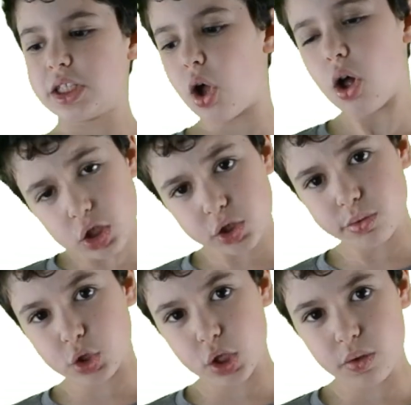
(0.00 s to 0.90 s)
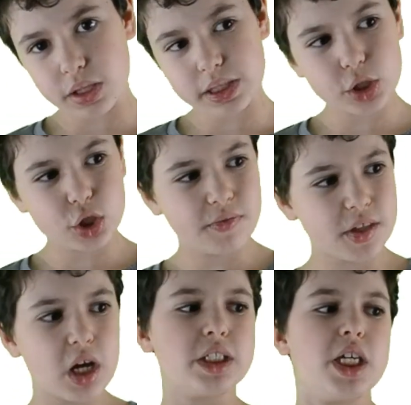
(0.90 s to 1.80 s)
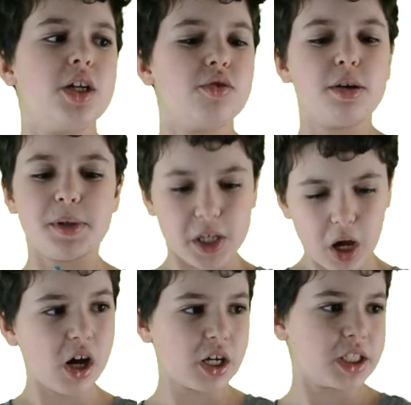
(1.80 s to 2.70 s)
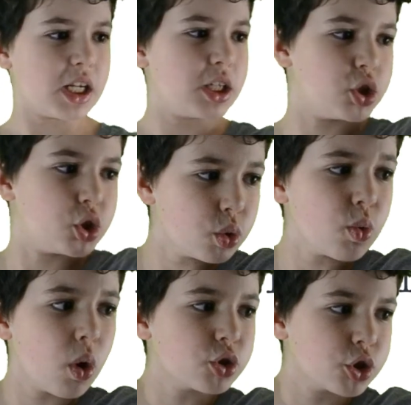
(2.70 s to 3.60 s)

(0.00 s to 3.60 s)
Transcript: it's also a generalization of the octahedron because it is dual